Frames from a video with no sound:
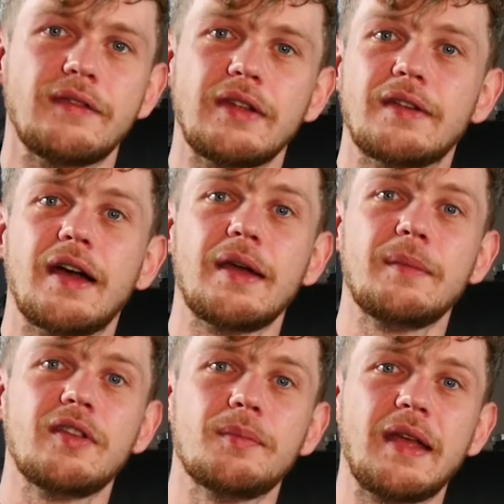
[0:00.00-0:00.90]
If your
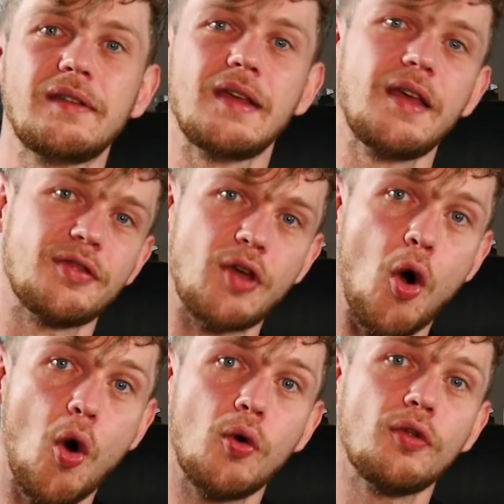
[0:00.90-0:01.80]
timing's messy, the
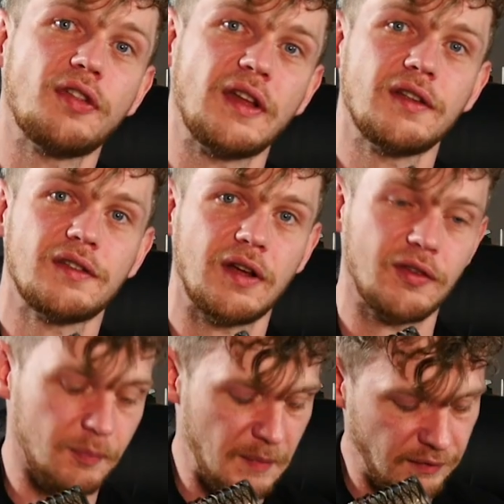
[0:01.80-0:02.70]
whole thing
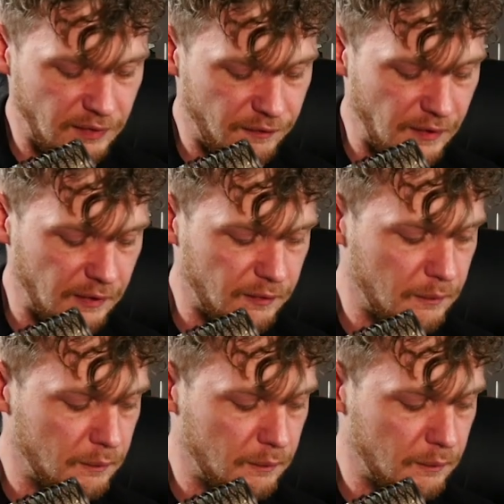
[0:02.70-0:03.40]
sounds messy fast.